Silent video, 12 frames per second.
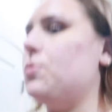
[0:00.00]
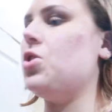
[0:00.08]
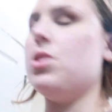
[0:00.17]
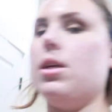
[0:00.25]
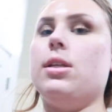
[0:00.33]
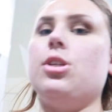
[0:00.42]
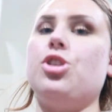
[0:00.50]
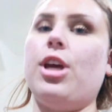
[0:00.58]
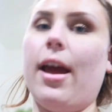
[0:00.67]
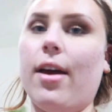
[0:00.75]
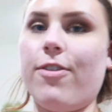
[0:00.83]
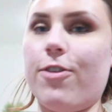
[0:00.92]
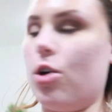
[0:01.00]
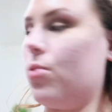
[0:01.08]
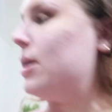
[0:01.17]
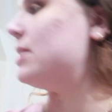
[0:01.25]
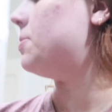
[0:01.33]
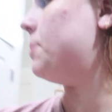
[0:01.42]
just need to check for a
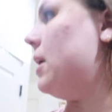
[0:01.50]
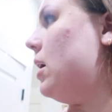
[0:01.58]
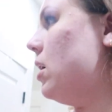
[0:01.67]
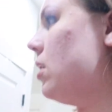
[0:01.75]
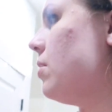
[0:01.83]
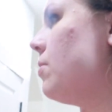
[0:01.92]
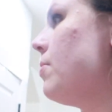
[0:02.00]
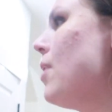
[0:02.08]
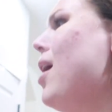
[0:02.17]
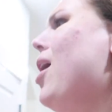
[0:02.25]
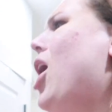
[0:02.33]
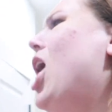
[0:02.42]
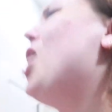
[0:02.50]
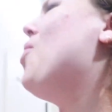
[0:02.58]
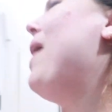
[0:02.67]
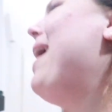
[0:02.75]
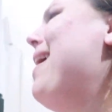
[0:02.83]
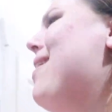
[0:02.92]
recipe. Oh,
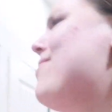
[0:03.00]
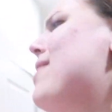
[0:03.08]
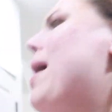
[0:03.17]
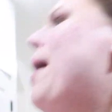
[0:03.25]
I have